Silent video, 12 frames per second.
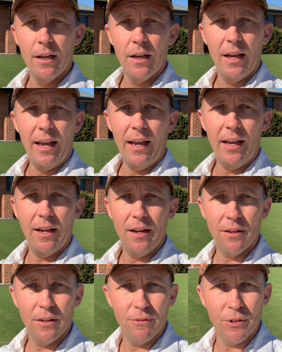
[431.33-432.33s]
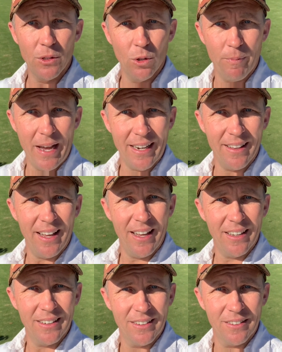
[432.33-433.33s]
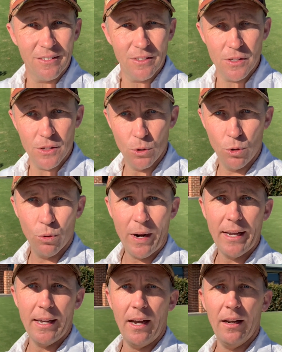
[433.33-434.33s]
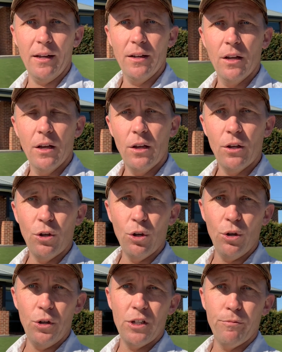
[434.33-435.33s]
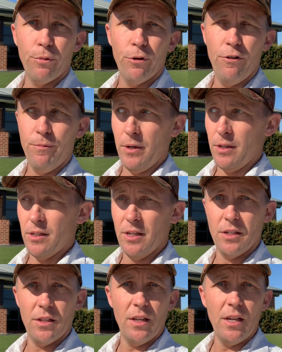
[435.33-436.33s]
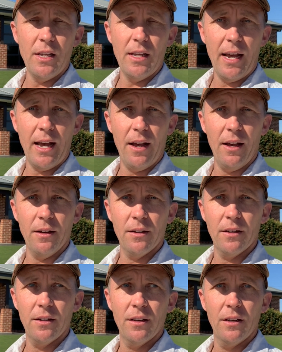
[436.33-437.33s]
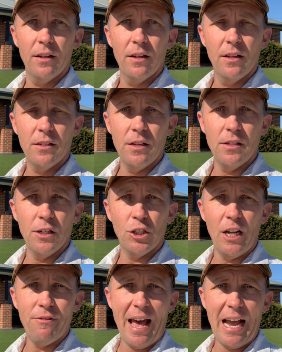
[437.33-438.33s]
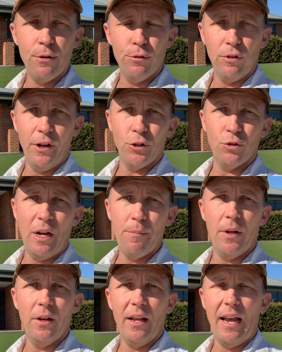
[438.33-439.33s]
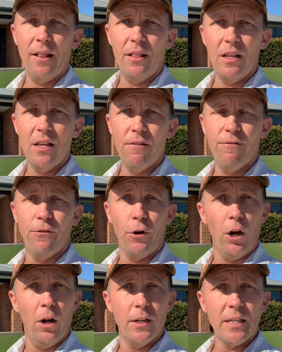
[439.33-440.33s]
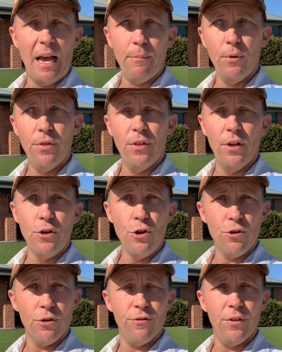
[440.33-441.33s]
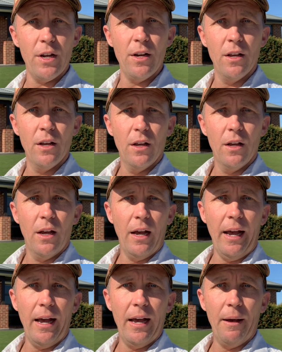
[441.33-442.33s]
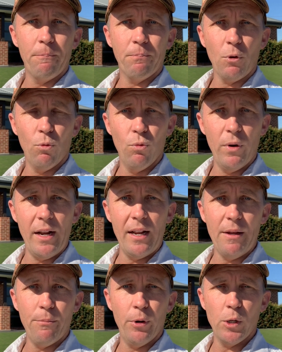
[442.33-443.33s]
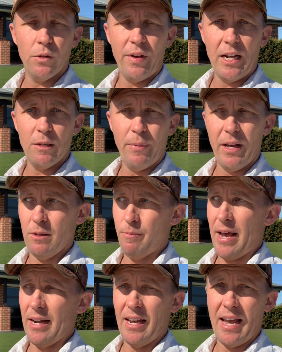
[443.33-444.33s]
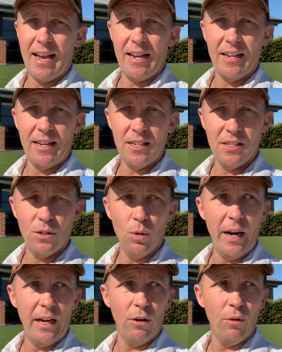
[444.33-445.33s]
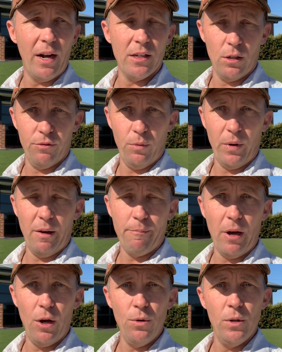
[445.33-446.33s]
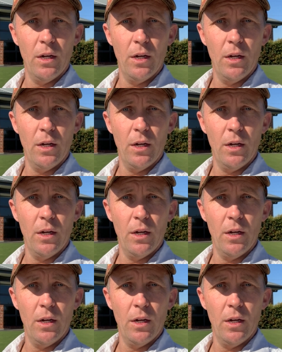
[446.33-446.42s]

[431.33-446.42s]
And if we look back there, still great color. Huge improvement since the uh, since the Chief Aquaflow treatment and the fertilizer app with the NutriFeed. Um, really impressive how it's bounced back. Is still getting grass off it when I mow.